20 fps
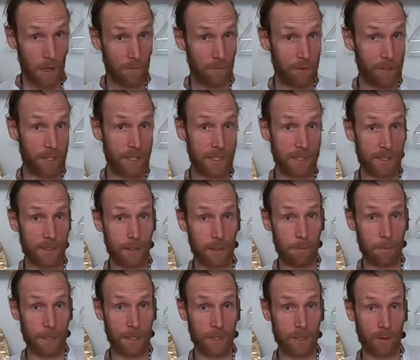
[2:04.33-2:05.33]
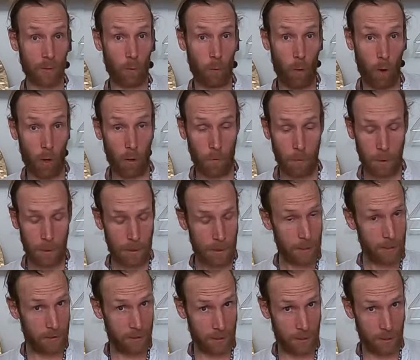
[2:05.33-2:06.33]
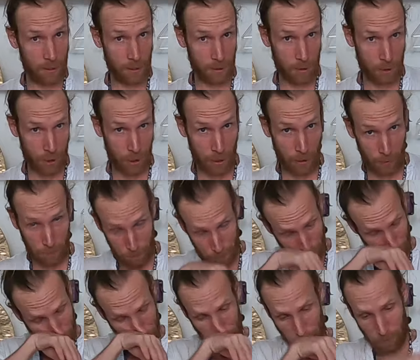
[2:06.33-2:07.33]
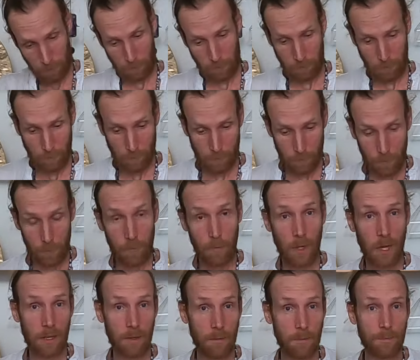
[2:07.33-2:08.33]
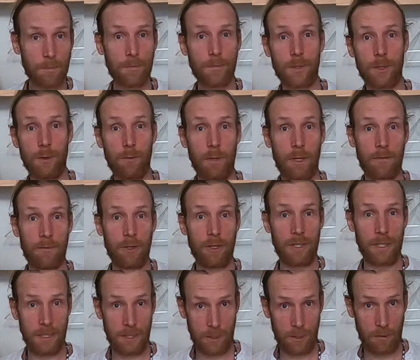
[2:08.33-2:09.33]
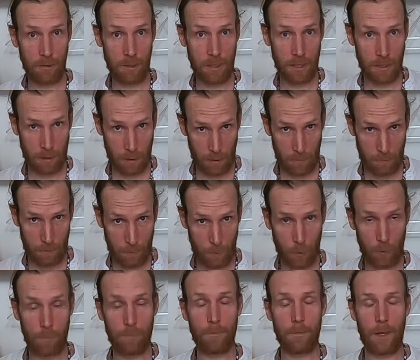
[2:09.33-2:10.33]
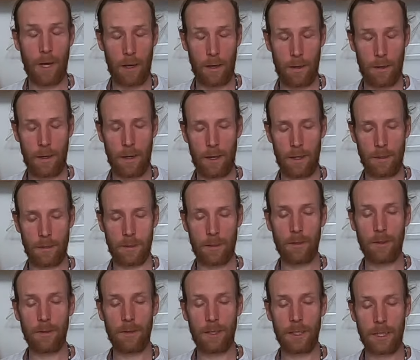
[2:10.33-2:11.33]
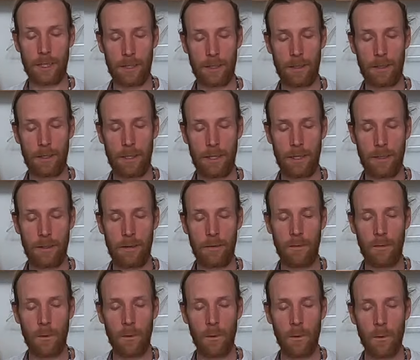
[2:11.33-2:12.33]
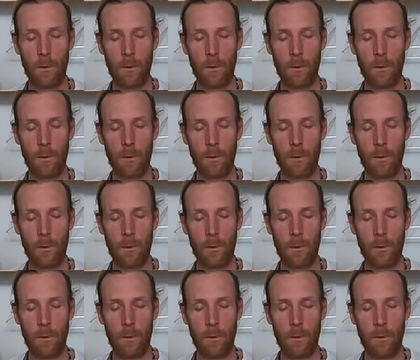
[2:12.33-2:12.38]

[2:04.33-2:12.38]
If you need, sit up against a wall, sit in a chair. Do whatever you need to do to get comfortable. Eyes closed again, in.